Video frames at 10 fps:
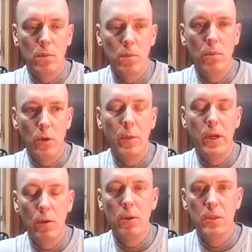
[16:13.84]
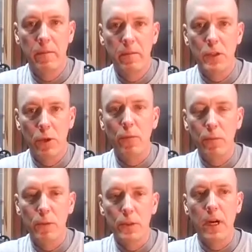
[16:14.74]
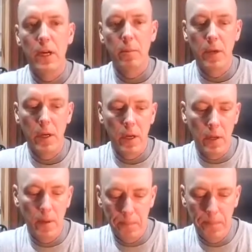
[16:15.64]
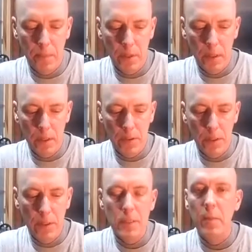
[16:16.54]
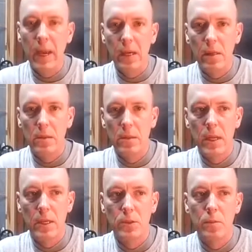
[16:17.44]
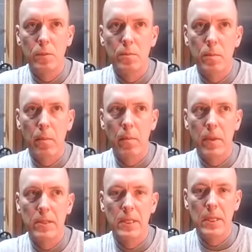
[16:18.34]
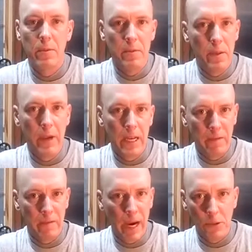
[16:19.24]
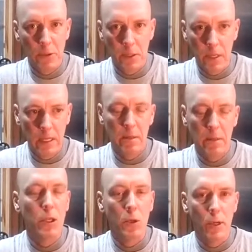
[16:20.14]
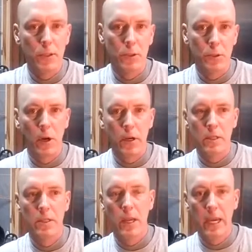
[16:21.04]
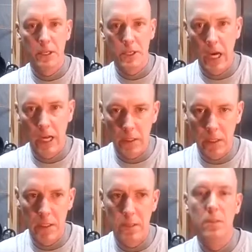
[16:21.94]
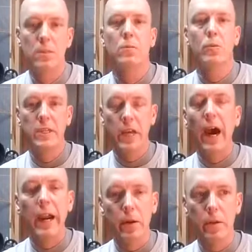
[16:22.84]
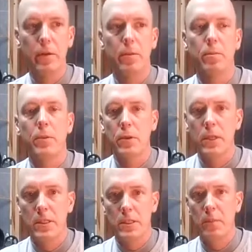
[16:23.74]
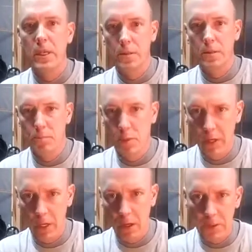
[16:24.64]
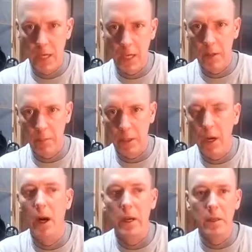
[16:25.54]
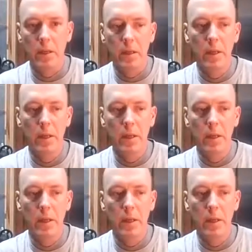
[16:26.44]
no, my goal is to eventually go full time. There's a demand as some of the manufacturers in the US are starting to age out of this and retire, there needs to be somebody else coming up behind. And